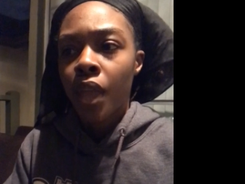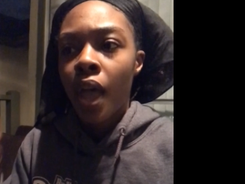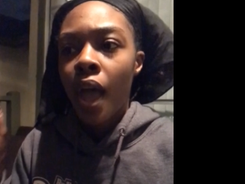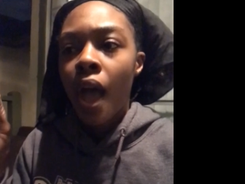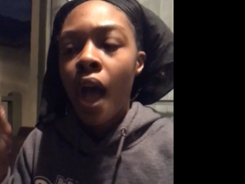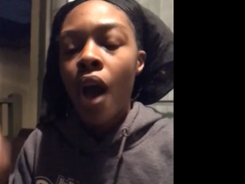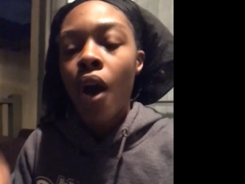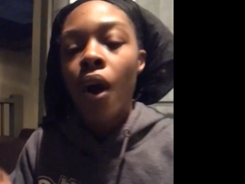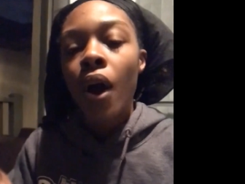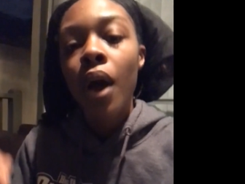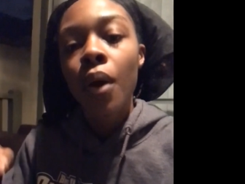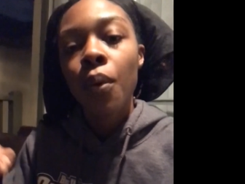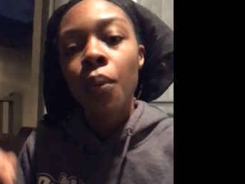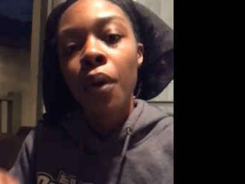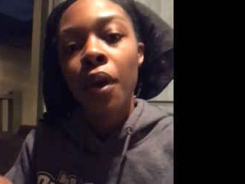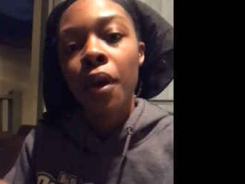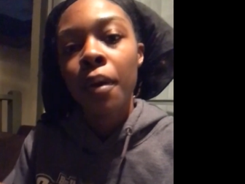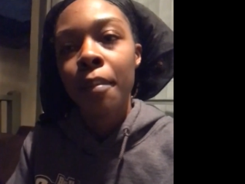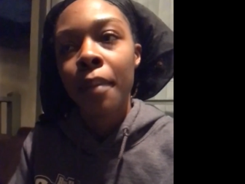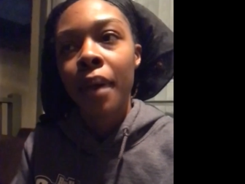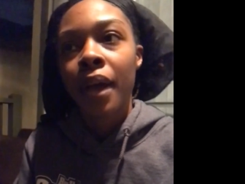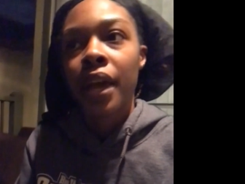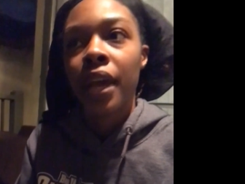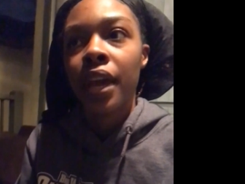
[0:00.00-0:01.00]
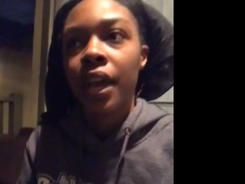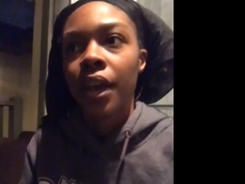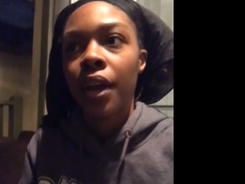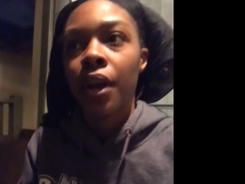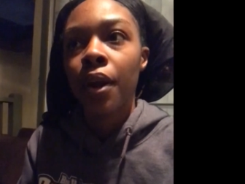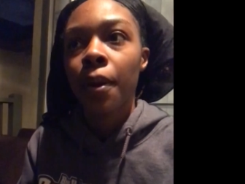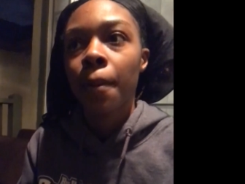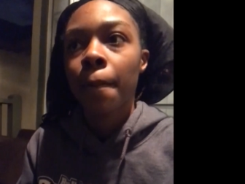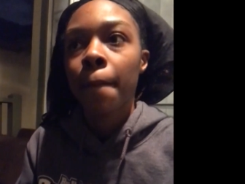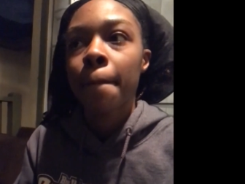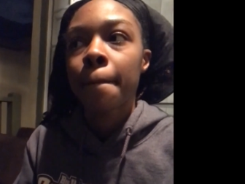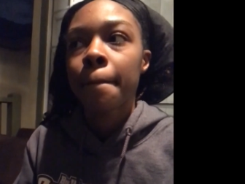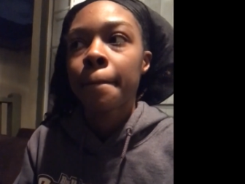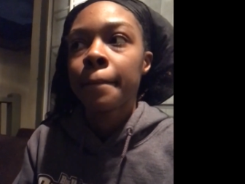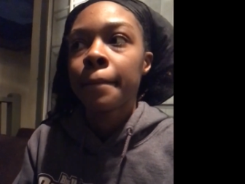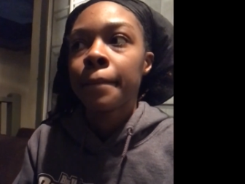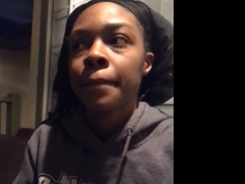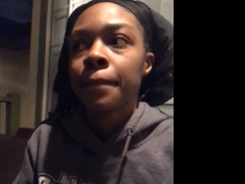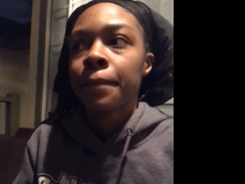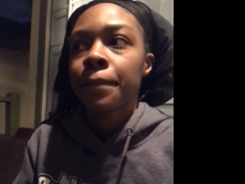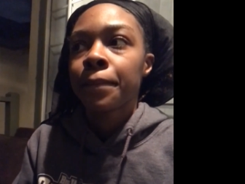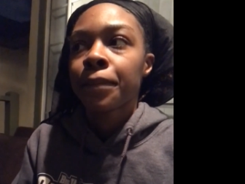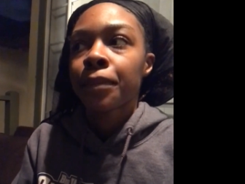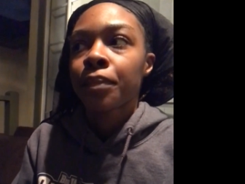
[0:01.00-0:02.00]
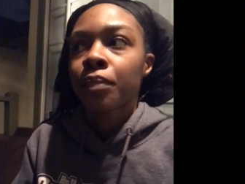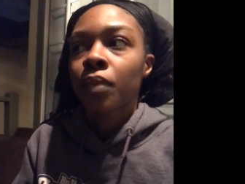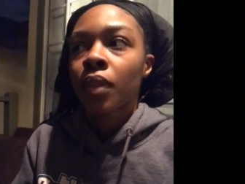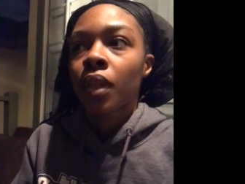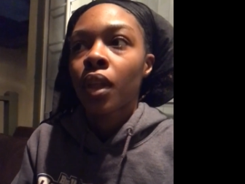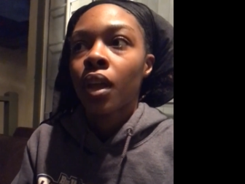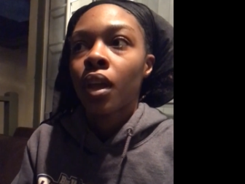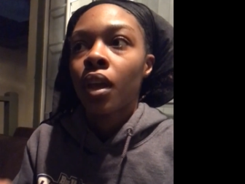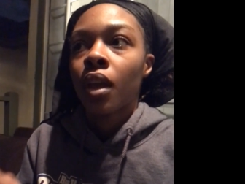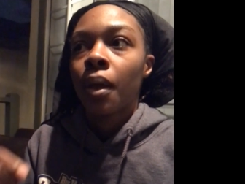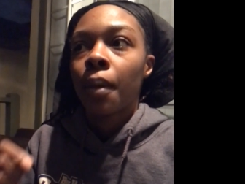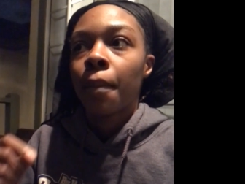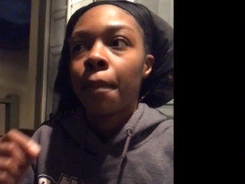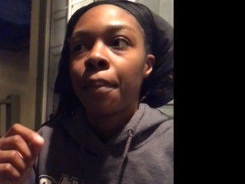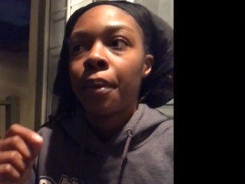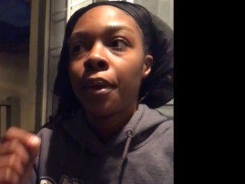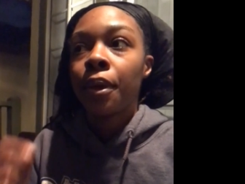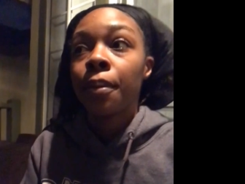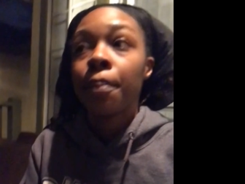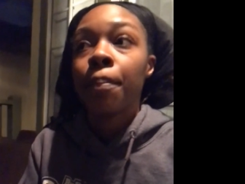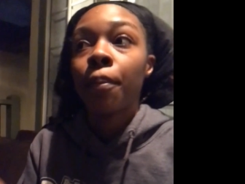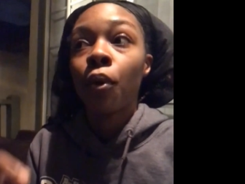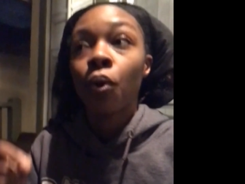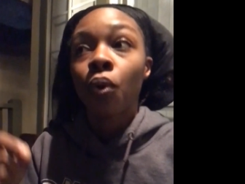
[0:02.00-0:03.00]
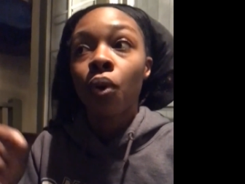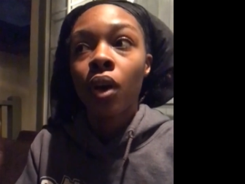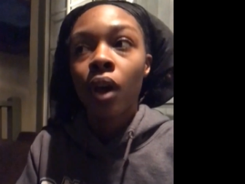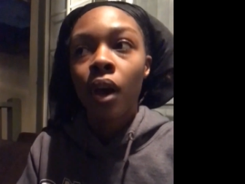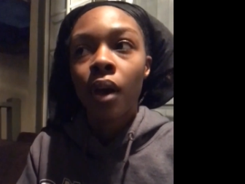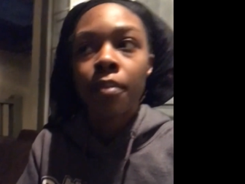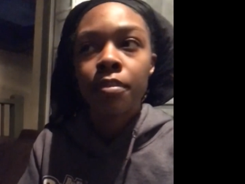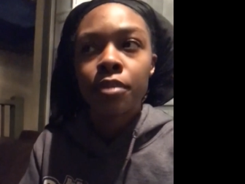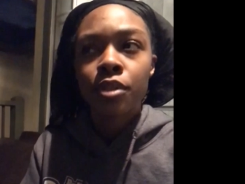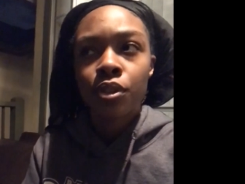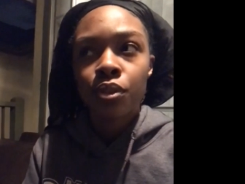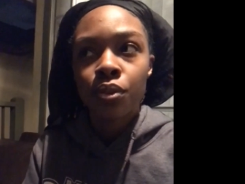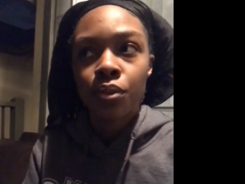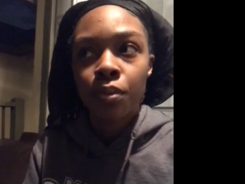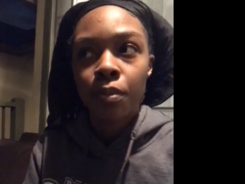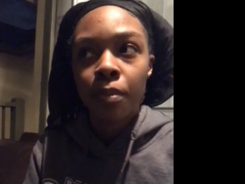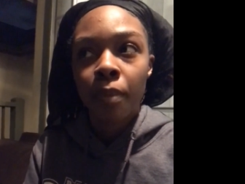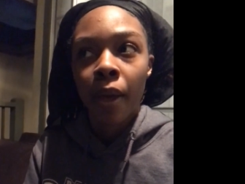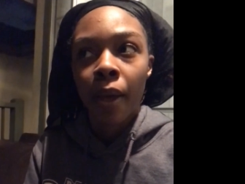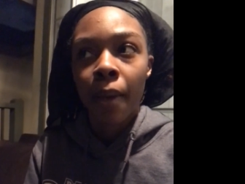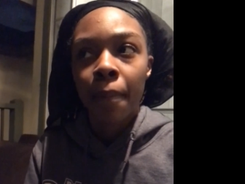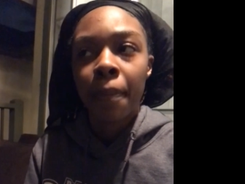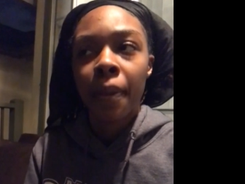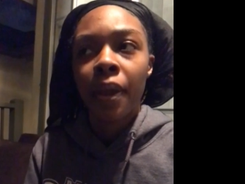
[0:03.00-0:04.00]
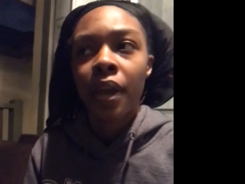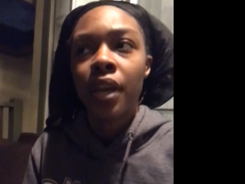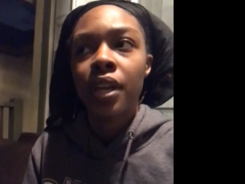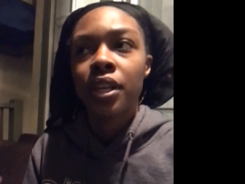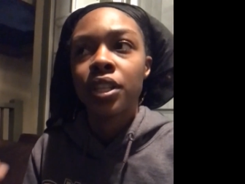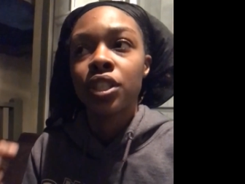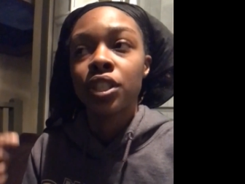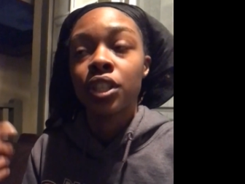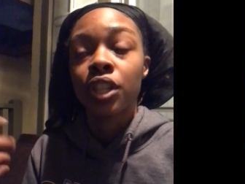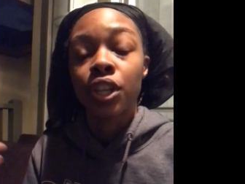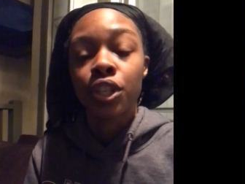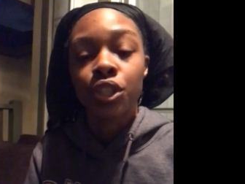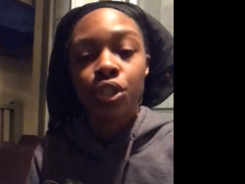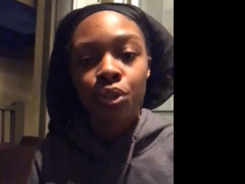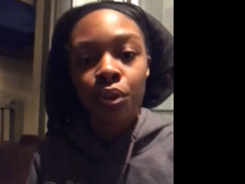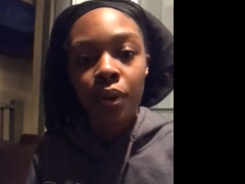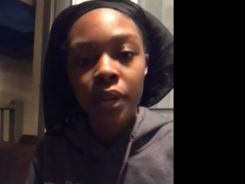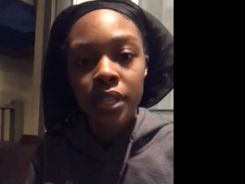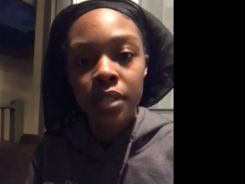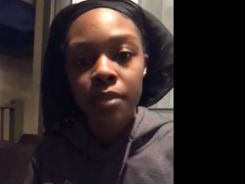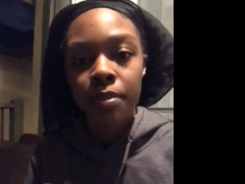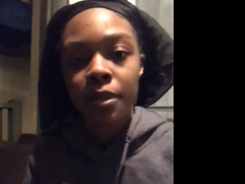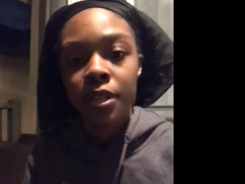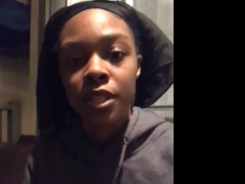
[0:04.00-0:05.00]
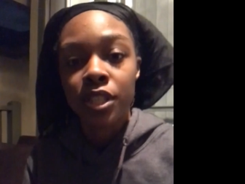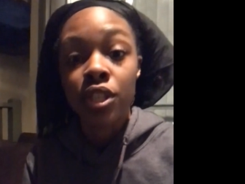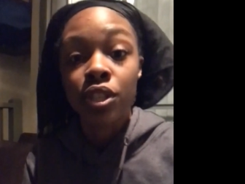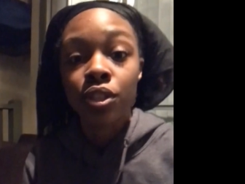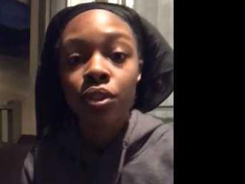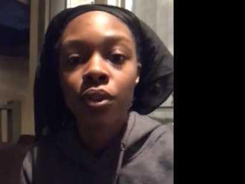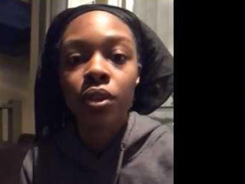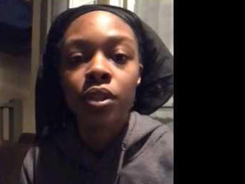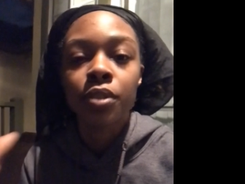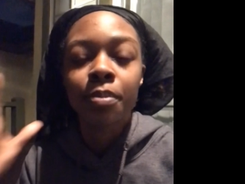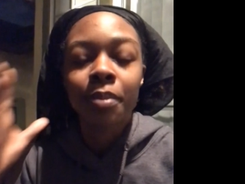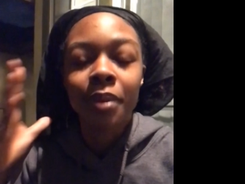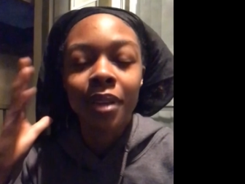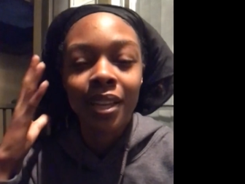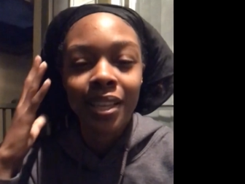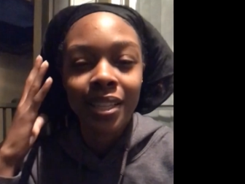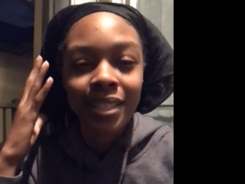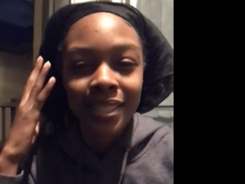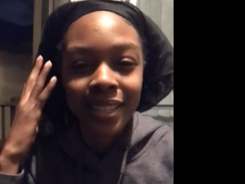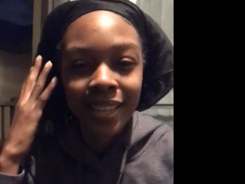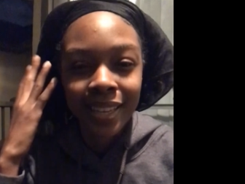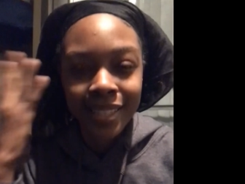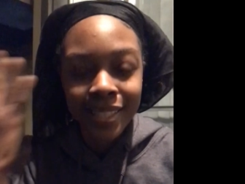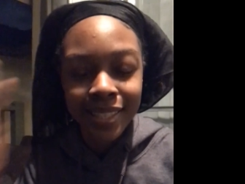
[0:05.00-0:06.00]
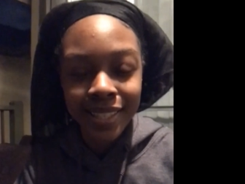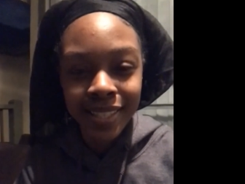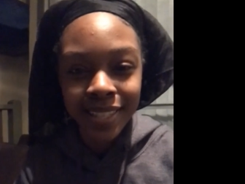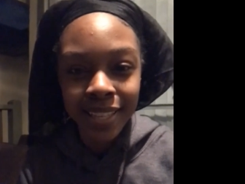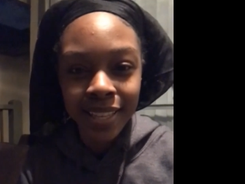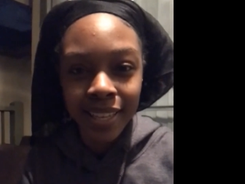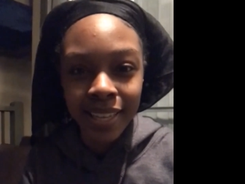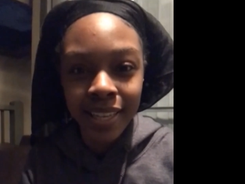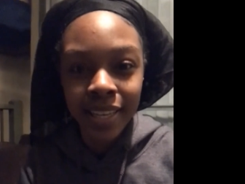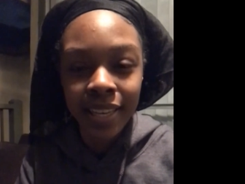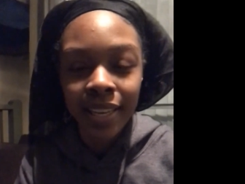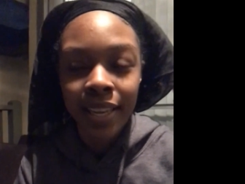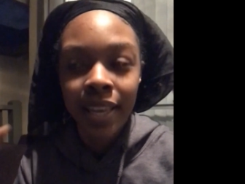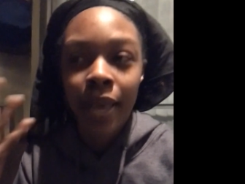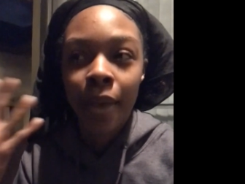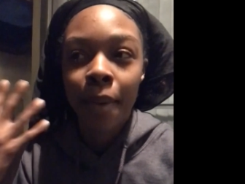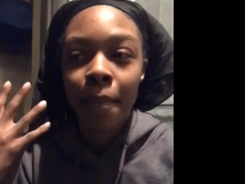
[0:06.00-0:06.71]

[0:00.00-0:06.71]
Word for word: how I wear my hair, people come to my page and they trust me as a source because they see